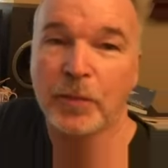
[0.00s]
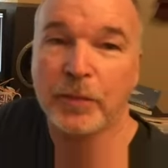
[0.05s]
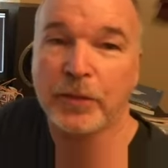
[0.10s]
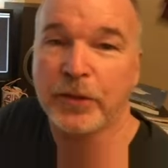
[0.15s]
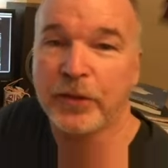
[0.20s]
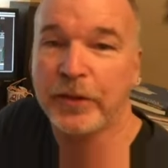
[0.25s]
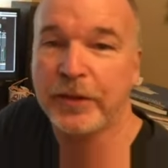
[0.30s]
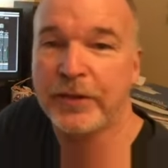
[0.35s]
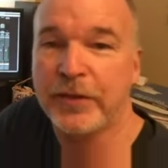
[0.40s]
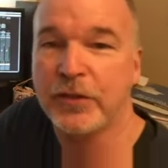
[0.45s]

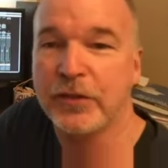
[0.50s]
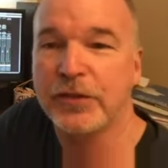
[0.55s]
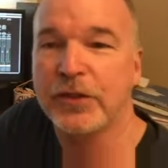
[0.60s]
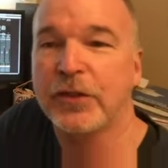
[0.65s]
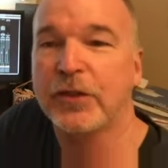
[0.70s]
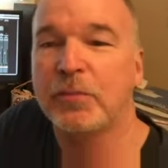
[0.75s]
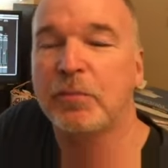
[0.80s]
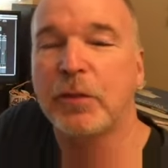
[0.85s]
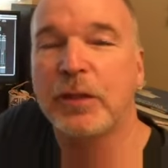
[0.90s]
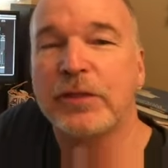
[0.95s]
player in there is a
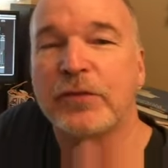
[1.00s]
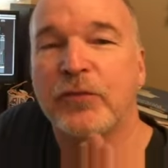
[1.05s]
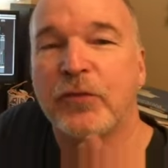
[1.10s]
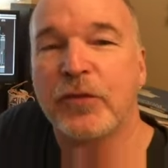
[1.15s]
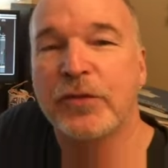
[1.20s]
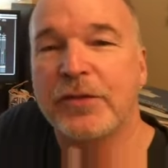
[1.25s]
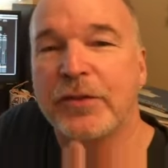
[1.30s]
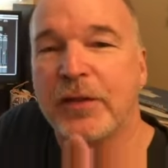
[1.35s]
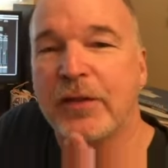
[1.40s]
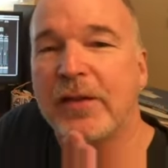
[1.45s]
good place for
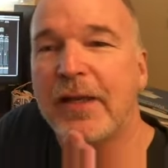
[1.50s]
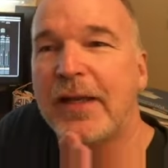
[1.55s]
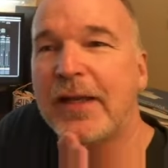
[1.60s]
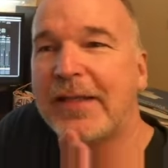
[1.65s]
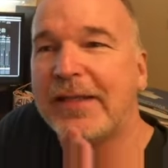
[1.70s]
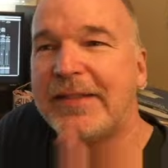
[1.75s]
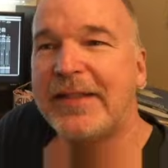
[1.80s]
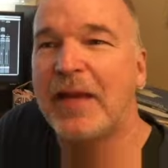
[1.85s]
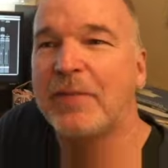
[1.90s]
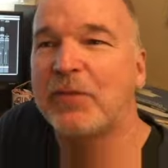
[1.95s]
us to
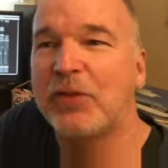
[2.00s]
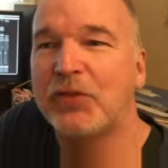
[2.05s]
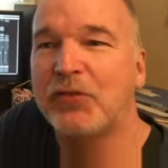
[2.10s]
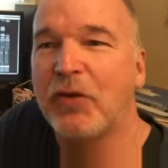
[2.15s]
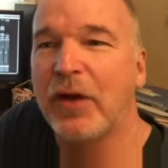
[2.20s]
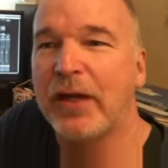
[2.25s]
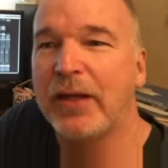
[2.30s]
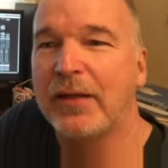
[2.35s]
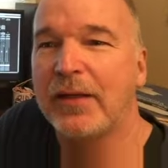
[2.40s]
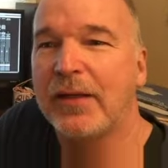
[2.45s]

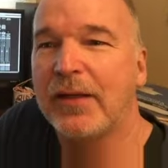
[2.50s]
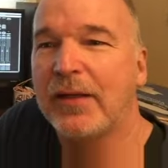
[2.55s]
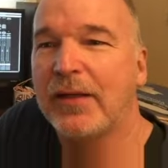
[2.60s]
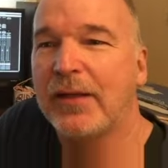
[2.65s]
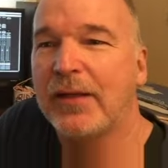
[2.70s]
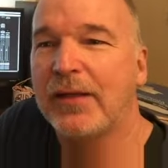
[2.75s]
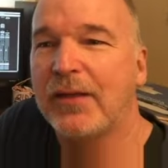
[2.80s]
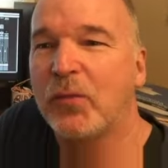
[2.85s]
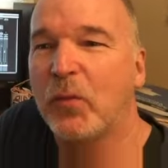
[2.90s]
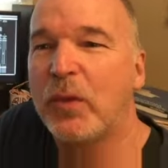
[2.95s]
demonstrate.
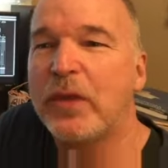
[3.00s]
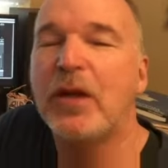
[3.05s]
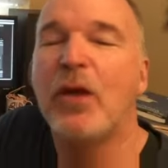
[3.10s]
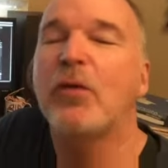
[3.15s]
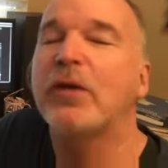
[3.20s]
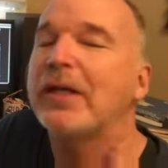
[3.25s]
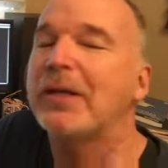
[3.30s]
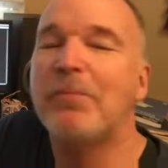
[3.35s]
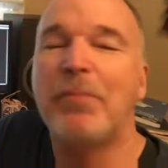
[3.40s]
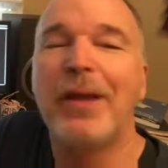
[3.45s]
We
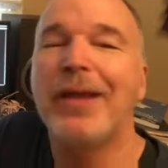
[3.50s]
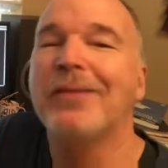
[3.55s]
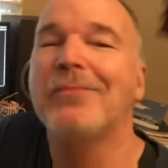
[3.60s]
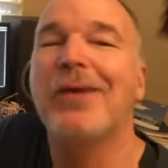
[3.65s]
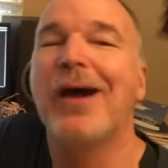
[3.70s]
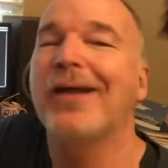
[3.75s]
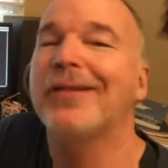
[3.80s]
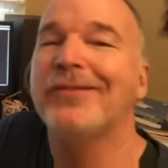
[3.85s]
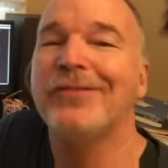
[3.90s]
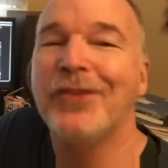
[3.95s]
don't get paid
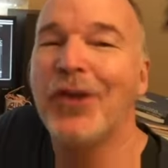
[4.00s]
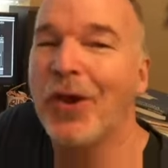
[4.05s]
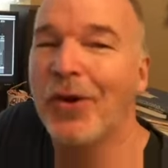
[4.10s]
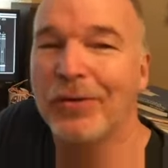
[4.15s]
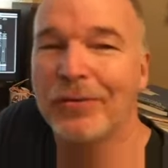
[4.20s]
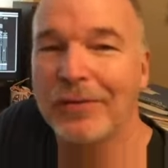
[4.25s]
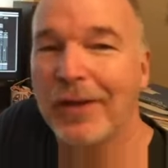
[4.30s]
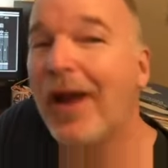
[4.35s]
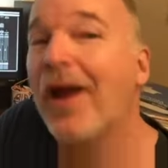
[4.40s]
by the note,